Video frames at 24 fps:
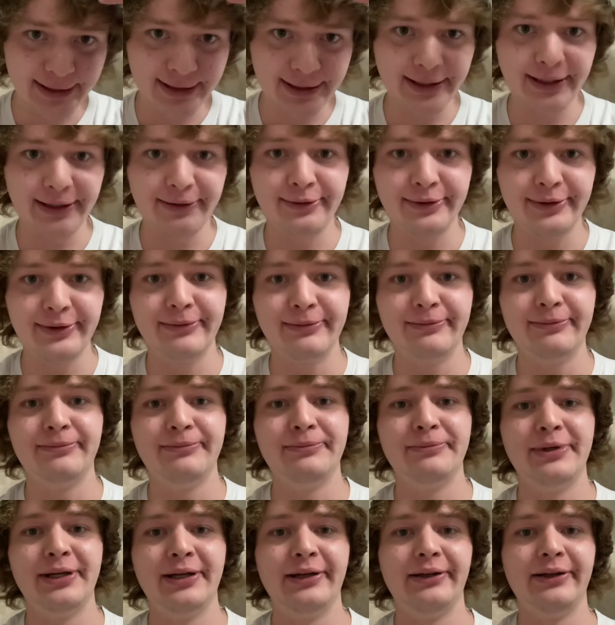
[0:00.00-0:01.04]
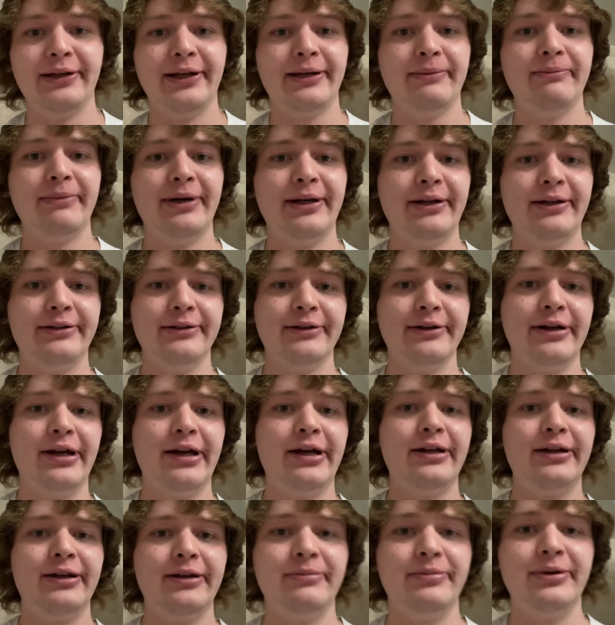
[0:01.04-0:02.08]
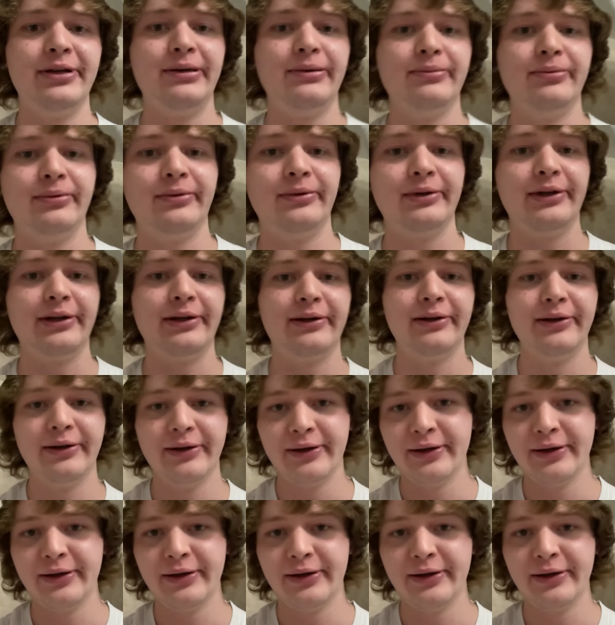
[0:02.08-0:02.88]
like with being like Mediterranean people, like